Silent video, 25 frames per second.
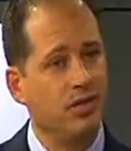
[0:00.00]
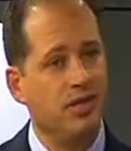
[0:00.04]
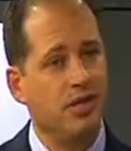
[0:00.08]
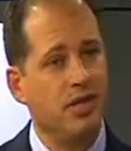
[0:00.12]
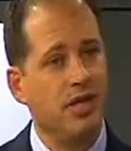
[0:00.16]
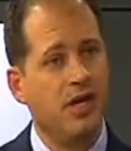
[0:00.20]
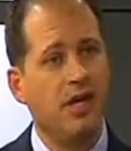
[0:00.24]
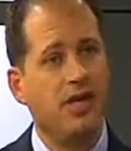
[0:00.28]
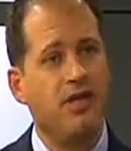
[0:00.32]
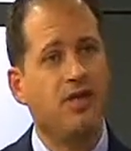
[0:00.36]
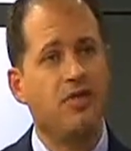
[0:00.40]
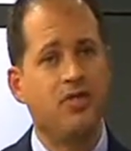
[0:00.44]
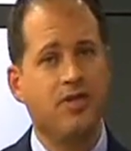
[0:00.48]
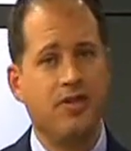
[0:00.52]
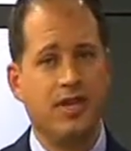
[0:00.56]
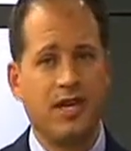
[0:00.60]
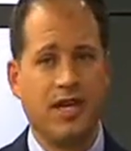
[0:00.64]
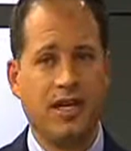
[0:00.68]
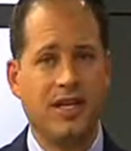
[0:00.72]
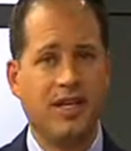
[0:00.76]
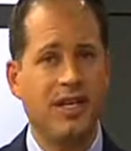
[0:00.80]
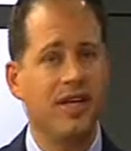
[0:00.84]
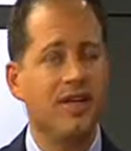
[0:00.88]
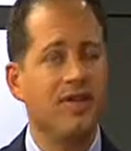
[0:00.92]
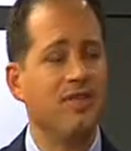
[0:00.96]
Okay. It's
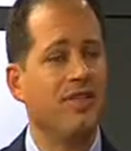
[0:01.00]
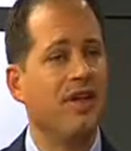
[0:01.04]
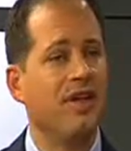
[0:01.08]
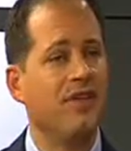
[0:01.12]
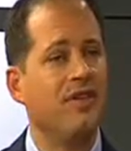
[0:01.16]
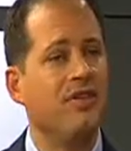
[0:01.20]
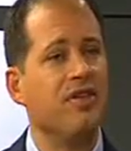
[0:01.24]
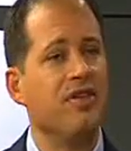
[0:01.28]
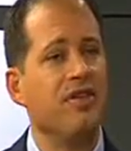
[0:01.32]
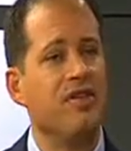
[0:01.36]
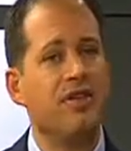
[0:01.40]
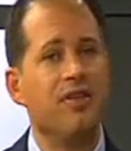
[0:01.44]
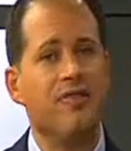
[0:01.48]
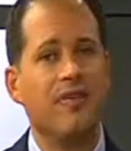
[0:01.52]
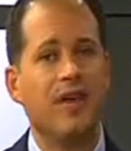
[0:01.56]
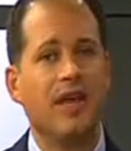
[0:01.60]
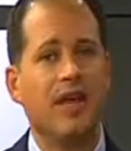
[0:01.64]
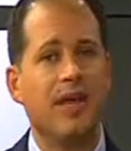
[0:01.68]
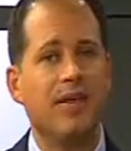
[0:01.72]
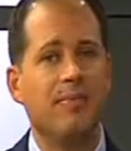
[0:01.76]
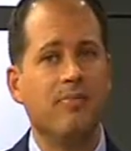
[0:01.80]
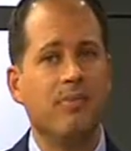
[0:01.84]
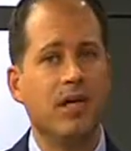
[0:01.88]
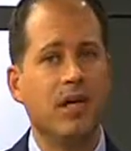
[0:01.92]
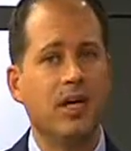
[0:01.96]
technique sensitive,
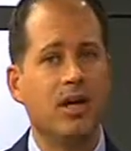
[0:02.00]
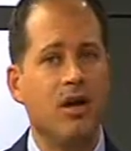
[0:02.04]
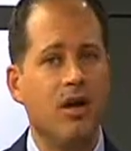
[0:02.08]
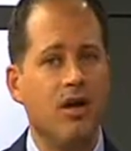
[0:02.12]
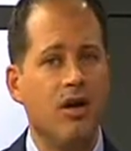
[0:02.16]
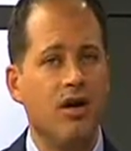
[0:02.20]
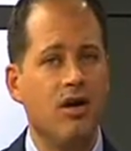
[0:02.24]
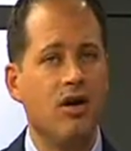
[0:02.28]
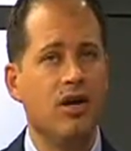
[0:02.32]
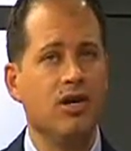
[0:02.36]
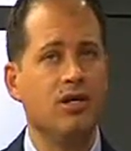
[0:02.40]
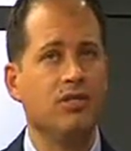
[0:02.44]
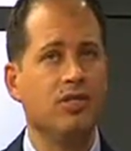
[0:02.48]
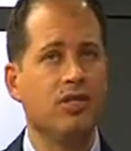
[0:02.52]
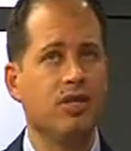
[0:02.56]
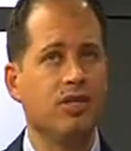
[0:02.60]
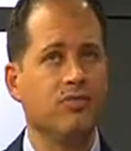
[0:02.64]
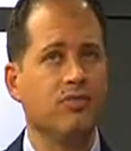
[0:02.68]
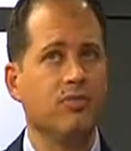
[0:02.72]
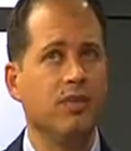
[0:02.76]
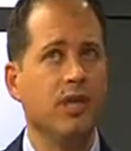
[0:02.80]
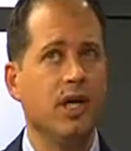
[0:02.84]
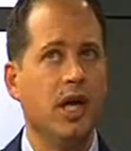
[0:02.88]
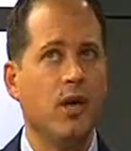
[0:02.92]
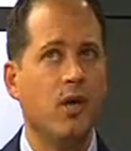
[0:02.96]
and because it
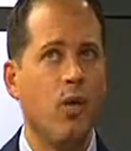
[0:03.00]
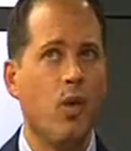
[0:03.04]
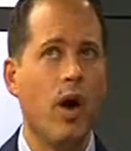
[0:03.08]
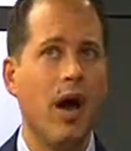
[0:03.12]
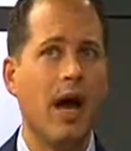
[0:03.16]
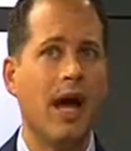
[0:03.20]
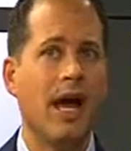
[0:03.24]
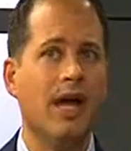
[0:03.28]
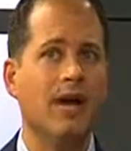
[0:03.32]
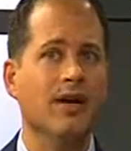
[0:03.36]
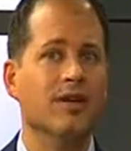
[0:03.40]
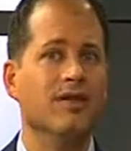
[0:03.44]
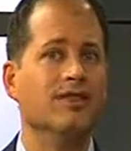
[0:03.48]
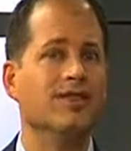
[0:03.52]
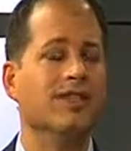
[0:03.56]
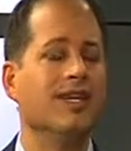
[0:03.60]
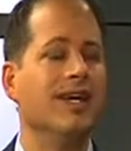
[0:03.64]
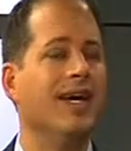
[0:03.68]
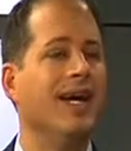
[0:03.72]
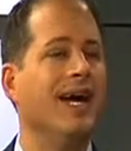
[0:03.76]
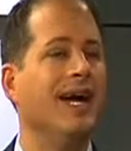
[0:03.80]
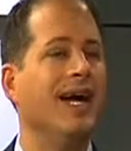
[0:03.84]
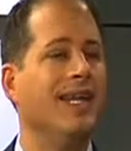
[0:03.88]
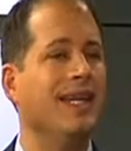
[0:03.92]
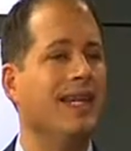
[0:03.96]
requires
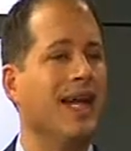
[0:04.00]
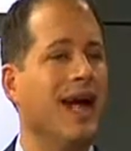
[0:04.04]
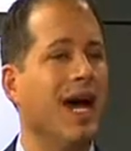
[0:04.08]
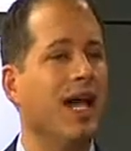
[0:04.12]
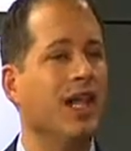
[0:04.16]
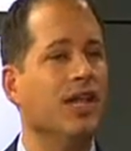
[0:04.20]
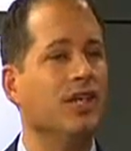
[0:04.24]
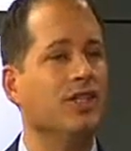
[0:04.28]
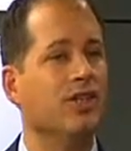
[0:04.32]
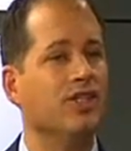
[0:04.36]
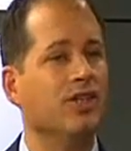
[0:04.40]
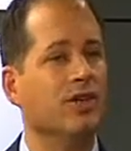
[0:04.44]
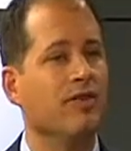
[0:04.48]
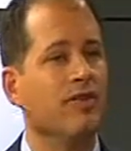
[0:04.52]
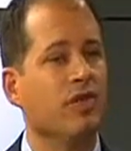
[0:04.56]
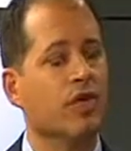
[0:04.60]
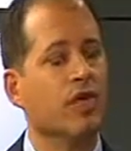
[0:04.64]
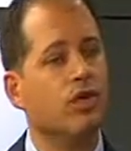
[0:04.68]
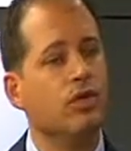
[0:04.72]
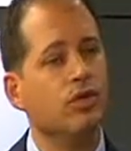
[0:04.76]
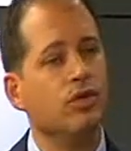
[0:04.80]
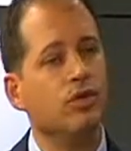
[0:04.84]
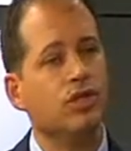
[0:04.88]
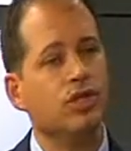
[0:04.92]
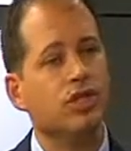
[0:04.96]
a knowledge of
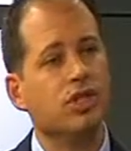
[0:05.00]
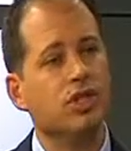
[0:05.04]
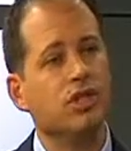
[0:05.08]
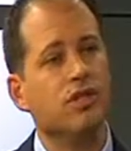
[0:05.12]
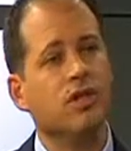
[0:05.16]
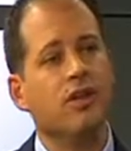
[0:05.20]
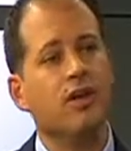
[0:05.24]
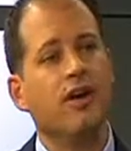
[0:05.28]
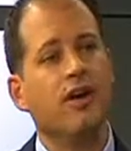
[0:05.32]
occlusion,